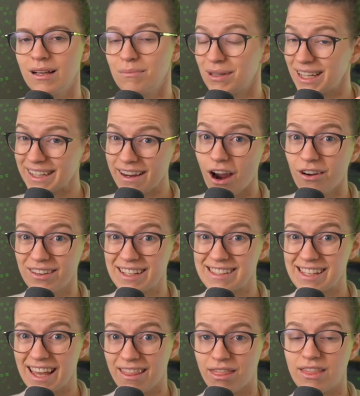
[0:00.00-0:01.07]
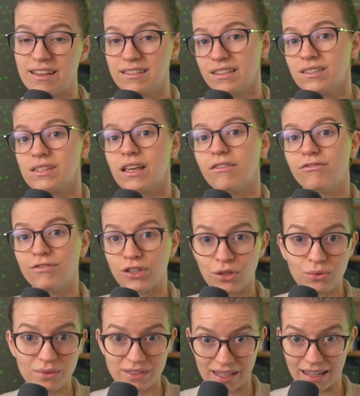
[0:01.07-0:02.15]
But like I already said, this is a
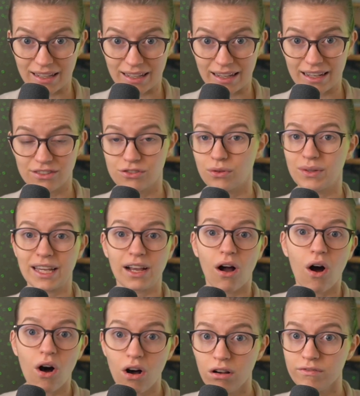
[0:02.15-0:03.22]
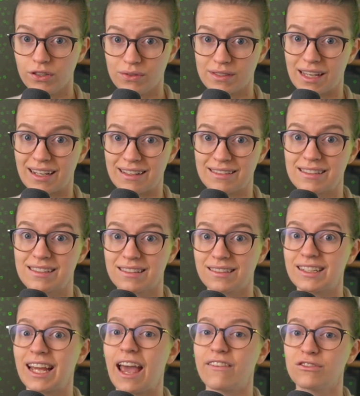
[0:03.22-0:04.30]
view setting. And so like all view settings, this is
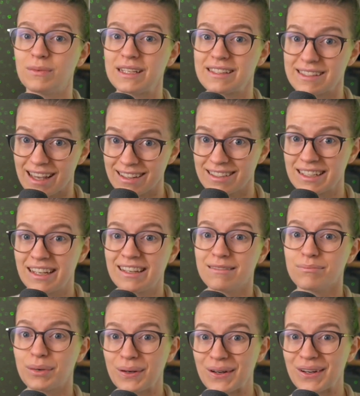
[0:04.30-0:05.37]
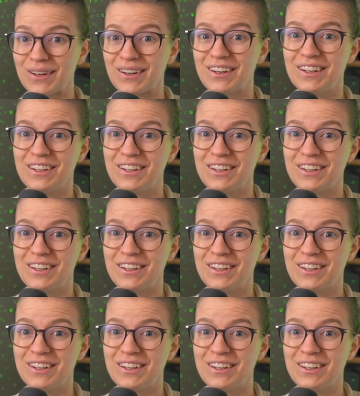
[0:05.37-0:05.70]
going to have to be set per